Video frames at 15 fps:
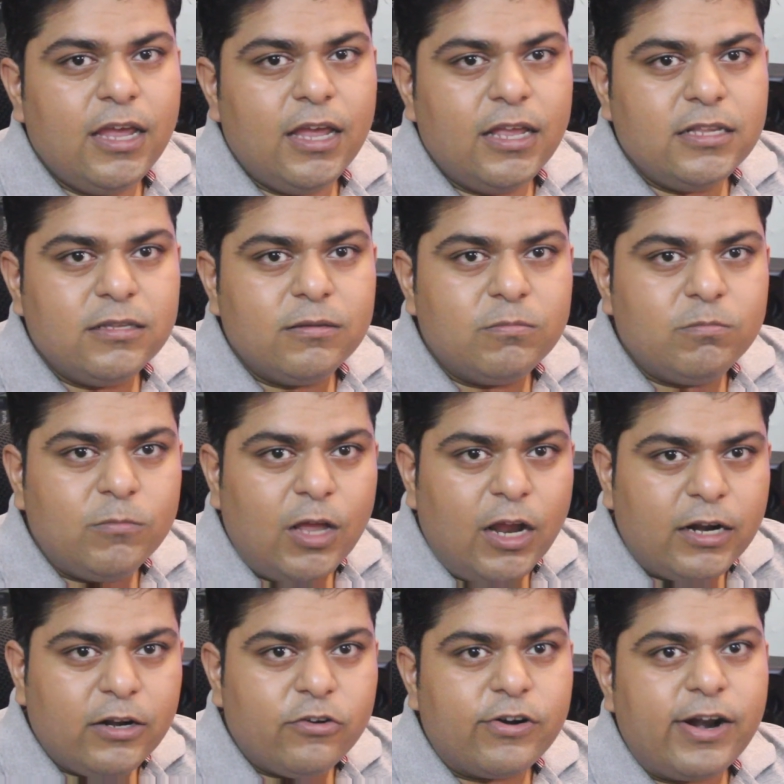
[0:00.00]
and
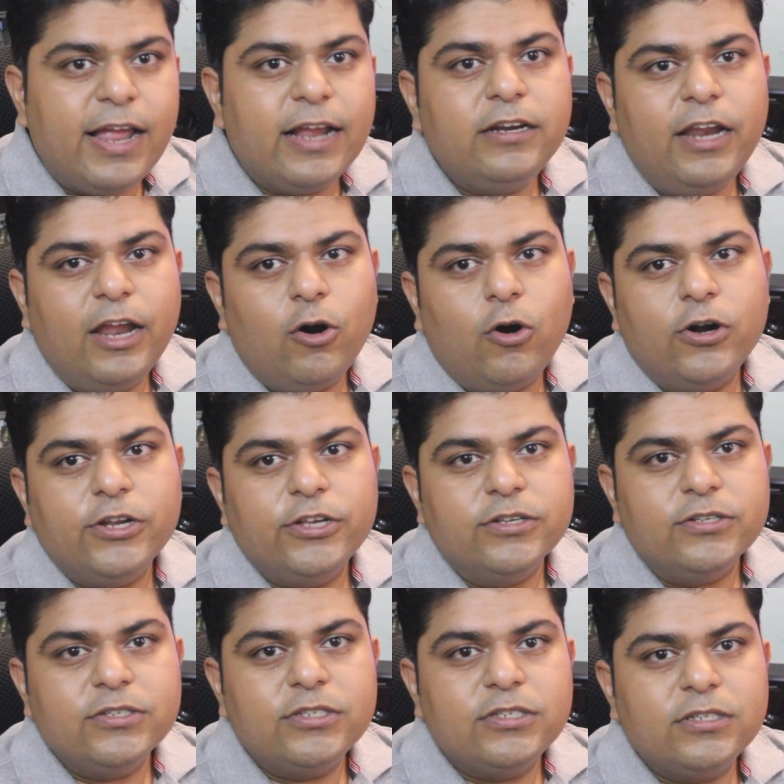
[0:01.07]
attract
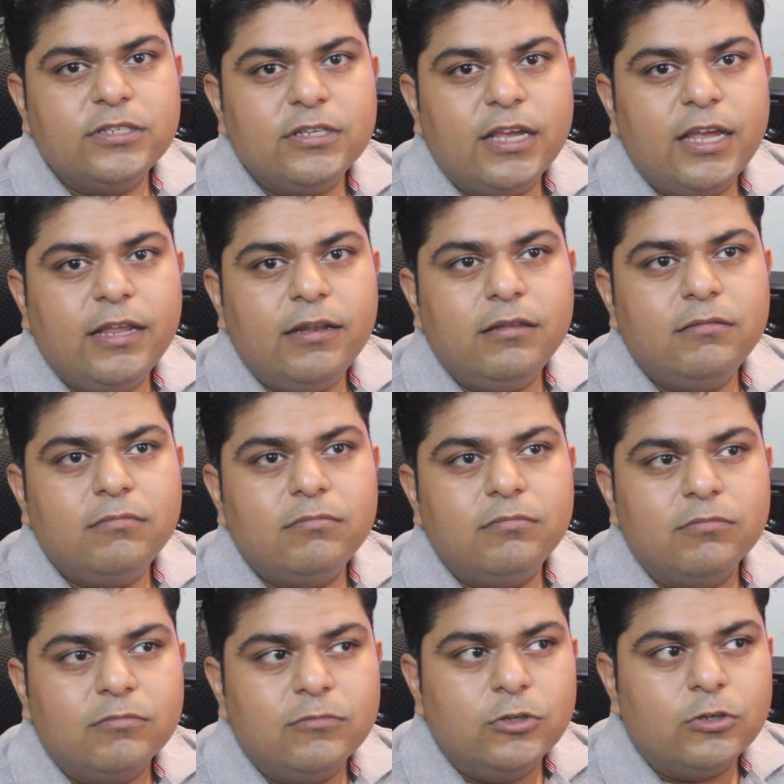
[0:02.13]
audience, and
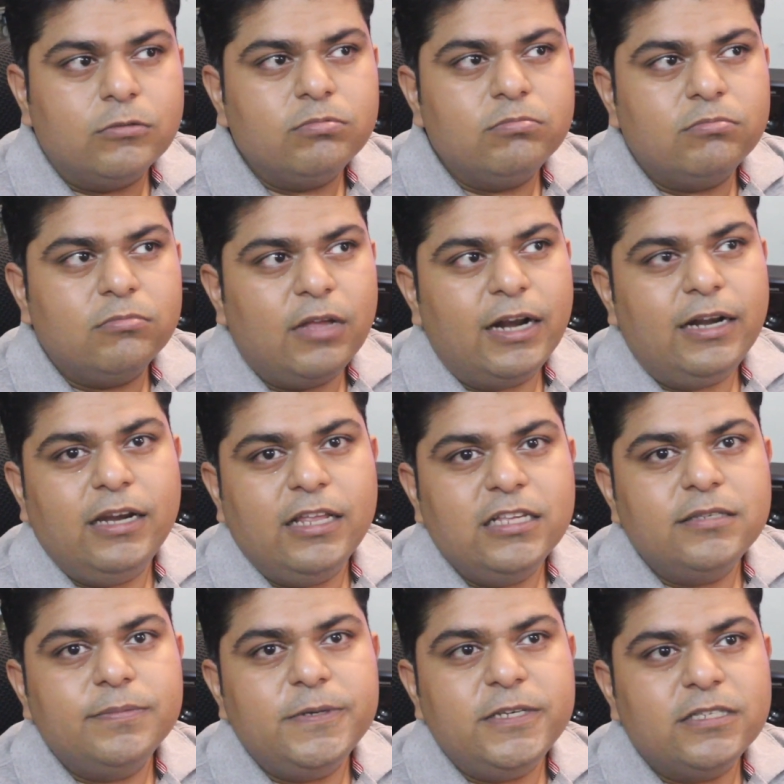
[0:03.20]
you know, at
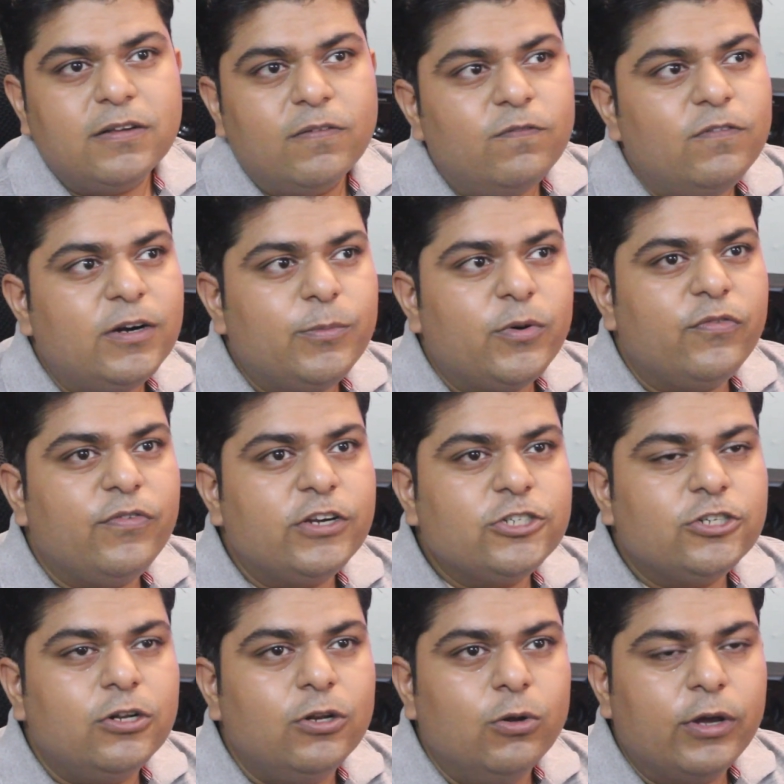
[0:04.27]
least be somewhat
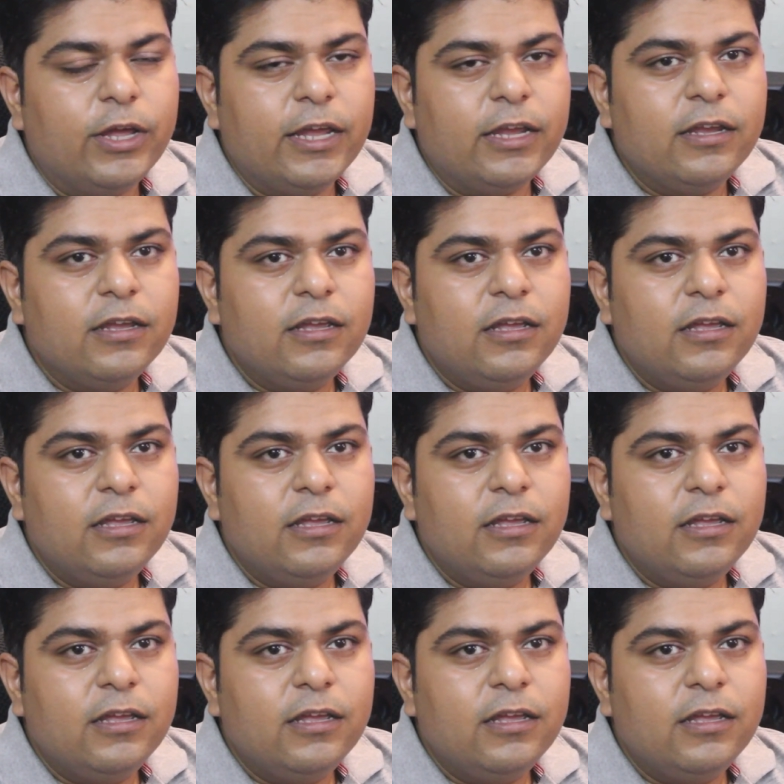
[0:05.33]
professional looking